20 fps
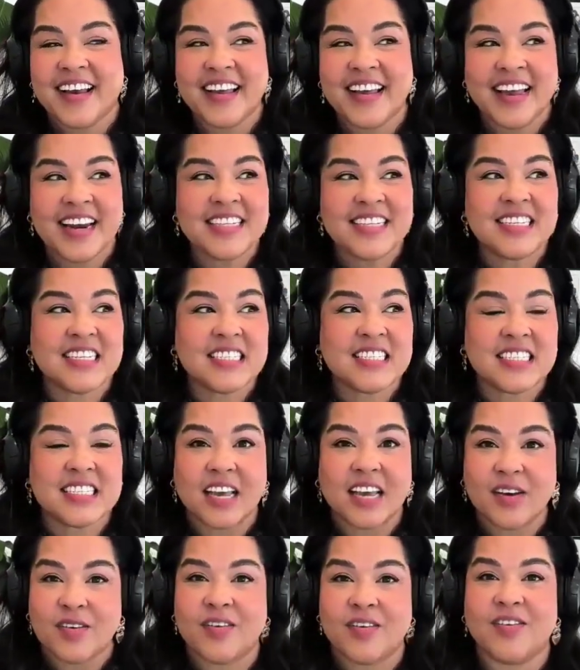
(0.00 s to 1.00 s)
It is a
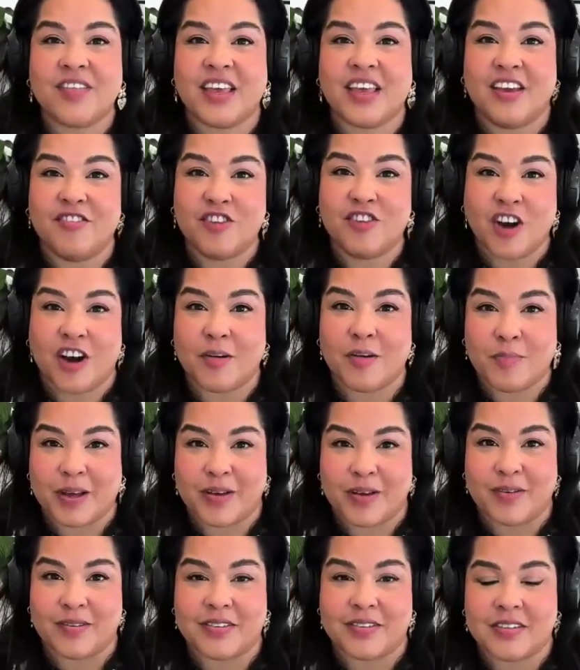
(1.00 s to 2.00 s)
skill that you've got to
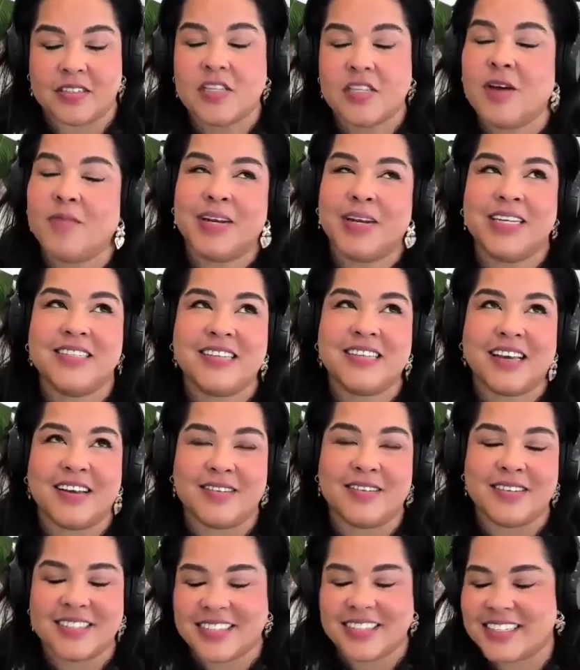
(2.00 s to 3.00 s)
build. So many
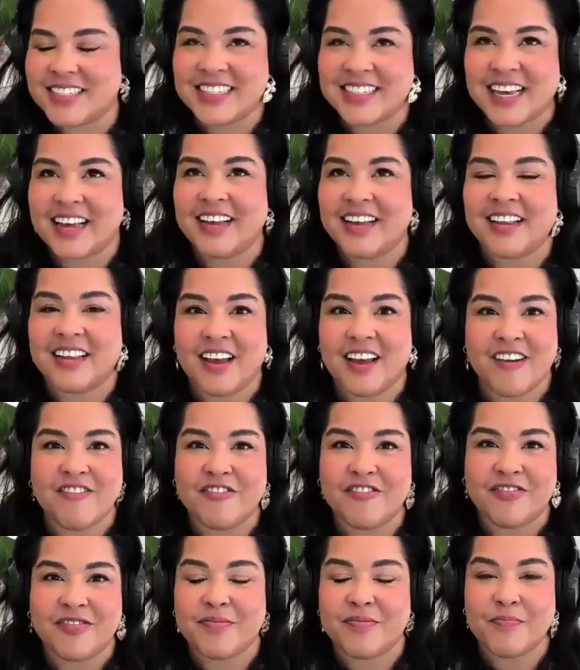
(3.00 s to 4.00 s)
skills. The skill
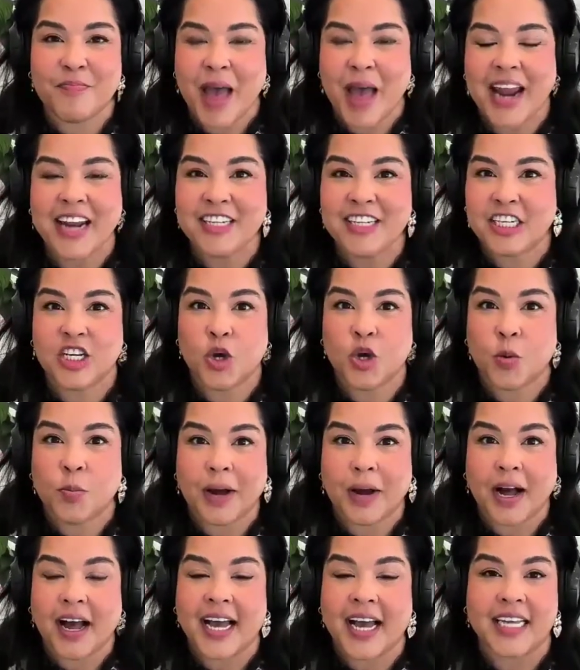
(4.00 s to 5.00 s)
of managing your
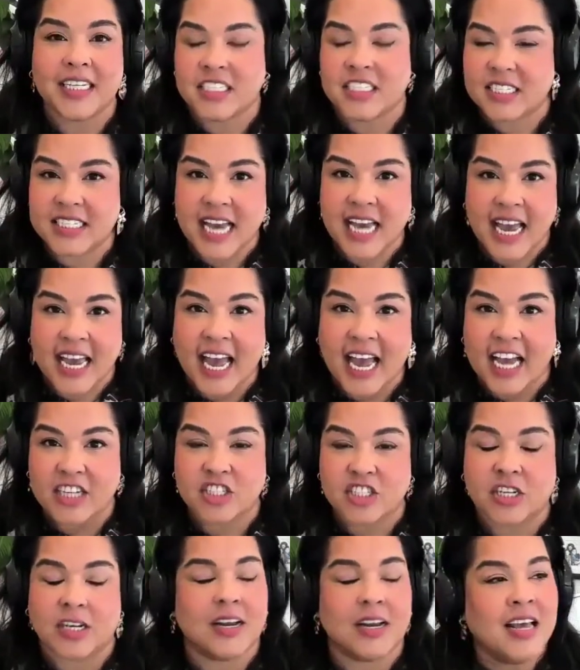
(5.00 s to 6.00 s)
mind to take
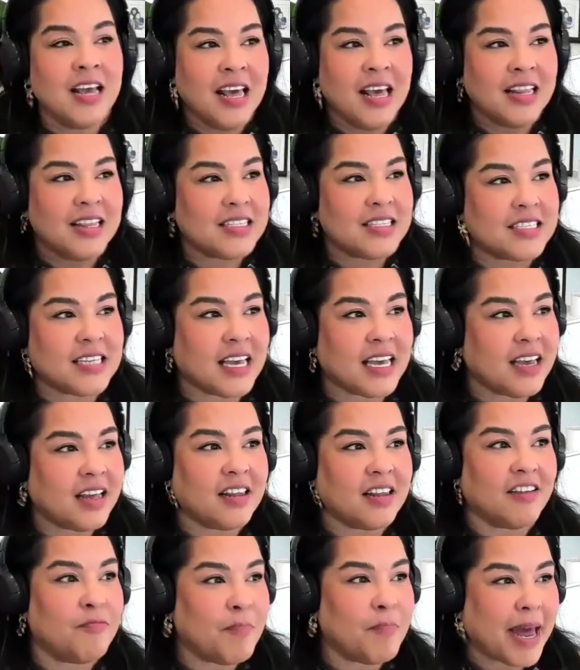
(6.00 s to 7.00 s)
action. The
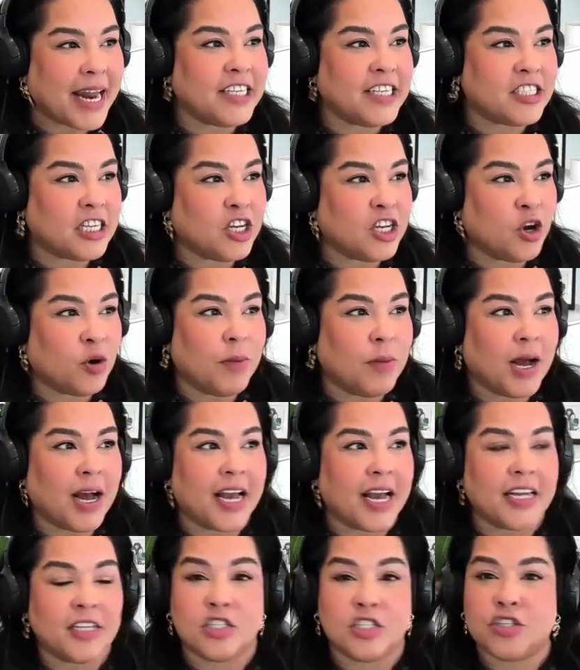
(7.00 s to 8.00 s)
skill of managing your
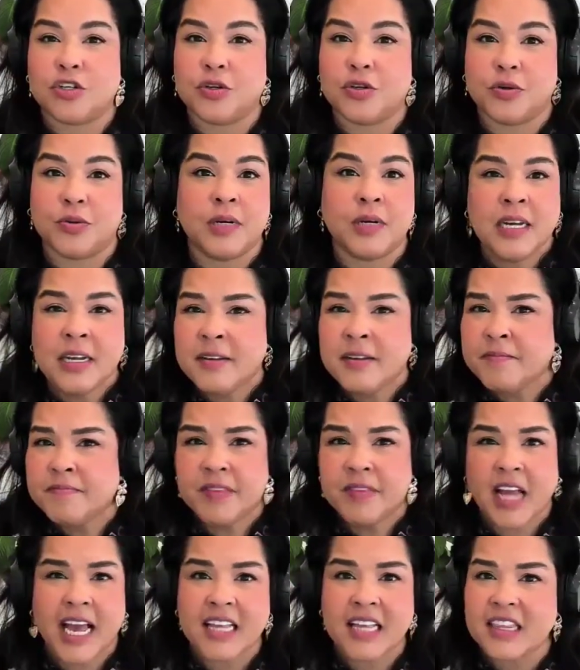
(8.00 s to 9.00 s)
mind to
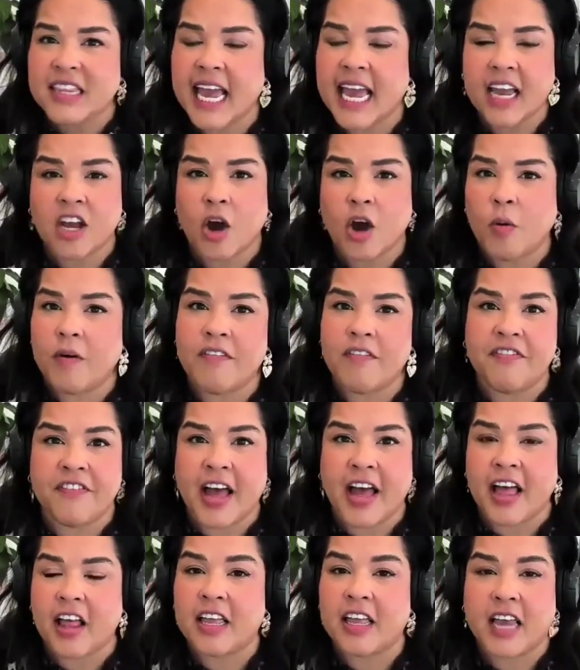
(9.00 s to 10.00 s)
let go of
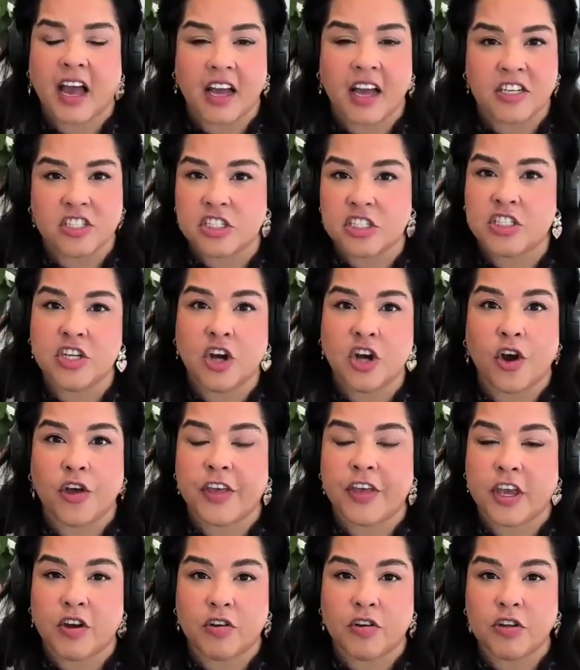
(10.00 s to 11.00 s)
failure and just know
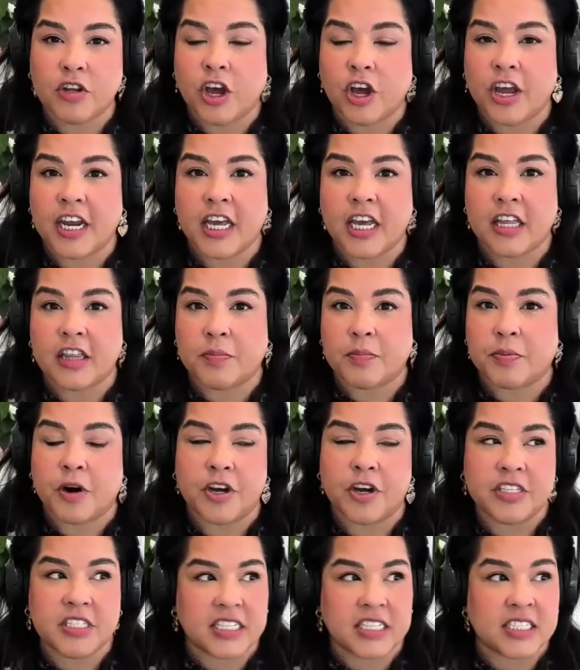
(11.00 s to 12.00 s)
that you're learning in the
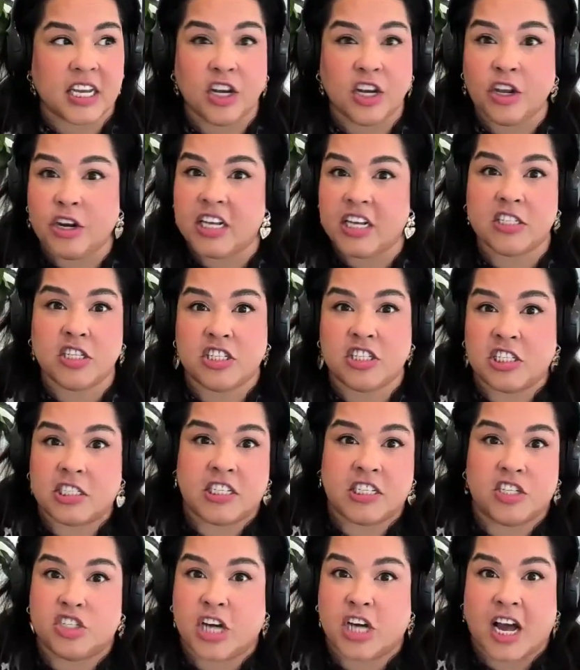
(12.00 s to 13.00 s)
process and you need to
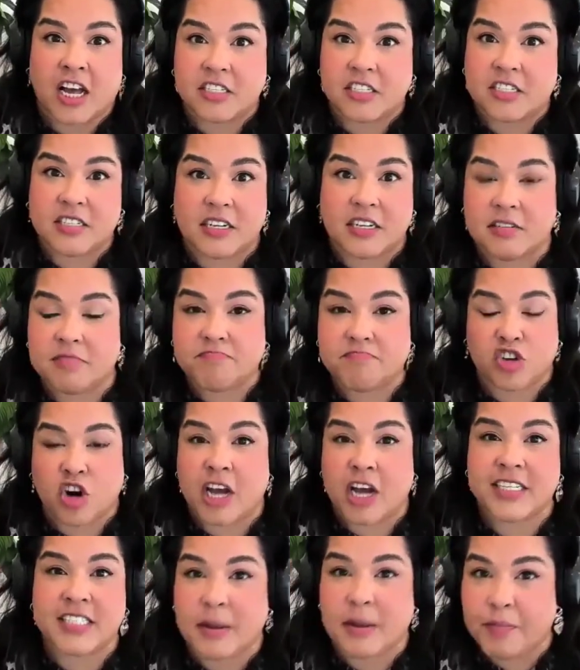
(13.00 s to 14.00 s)
just adjust and
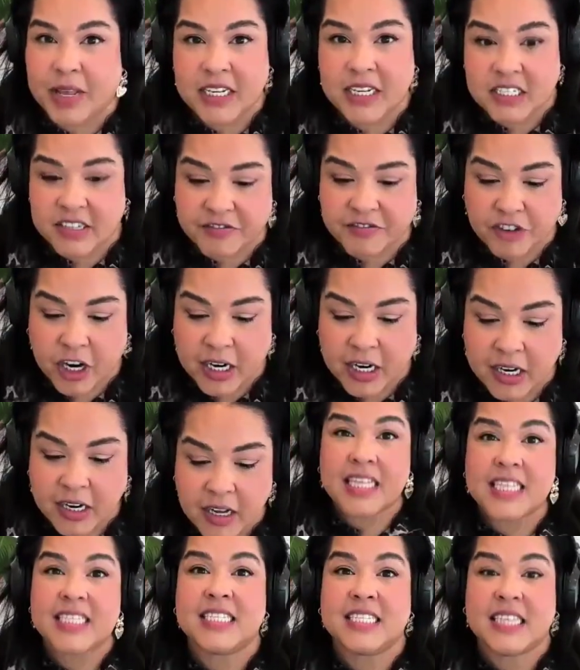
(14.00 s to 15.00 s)
try something different.
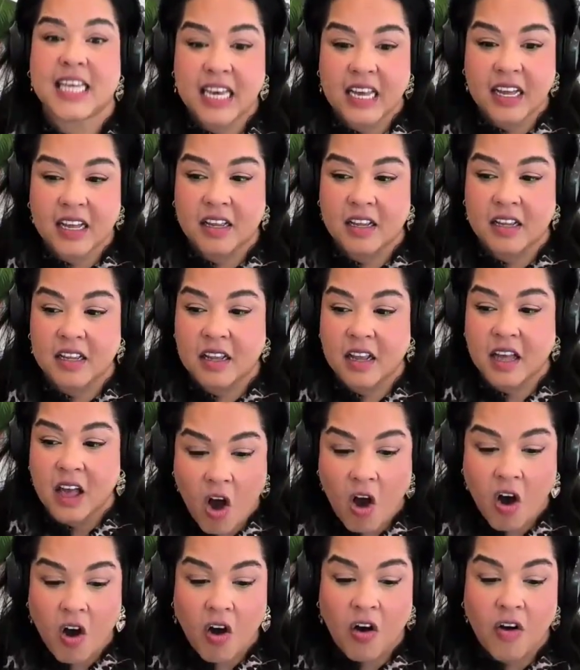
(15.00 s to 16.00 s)
The skill
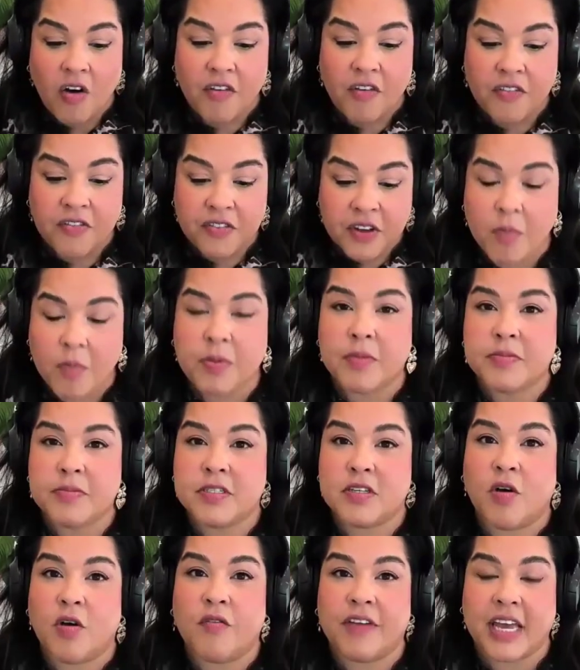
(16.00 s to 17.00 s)
of problem
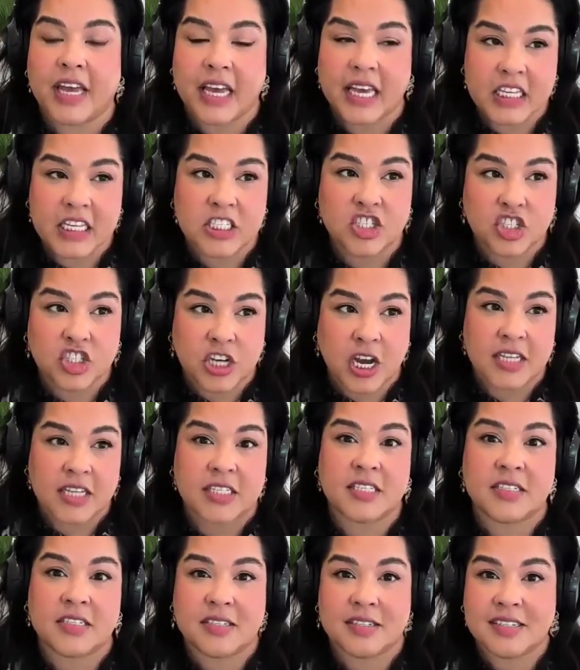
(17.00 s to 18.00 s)
solving is
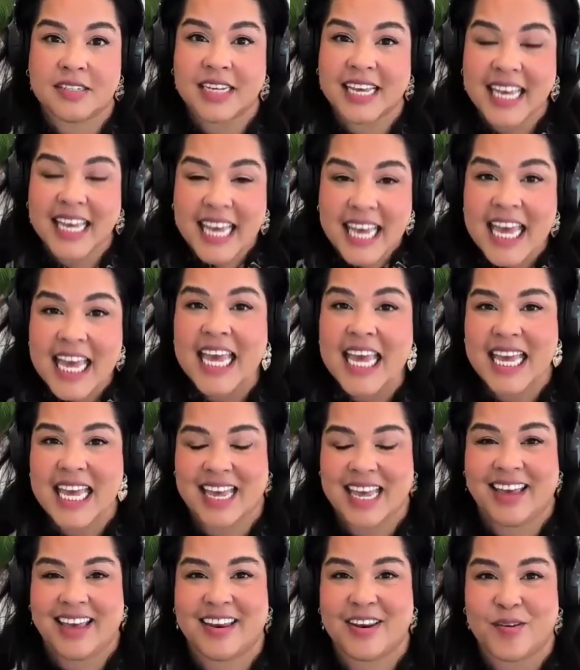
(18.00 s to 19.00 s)
just
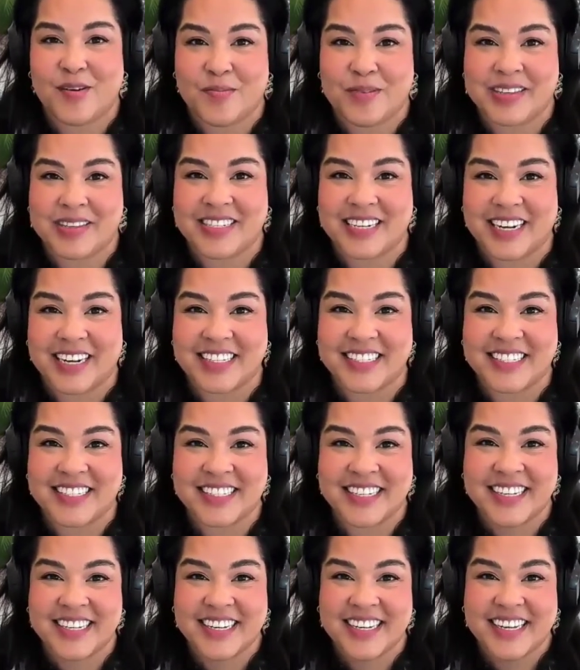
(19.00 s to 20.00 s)
key in your business.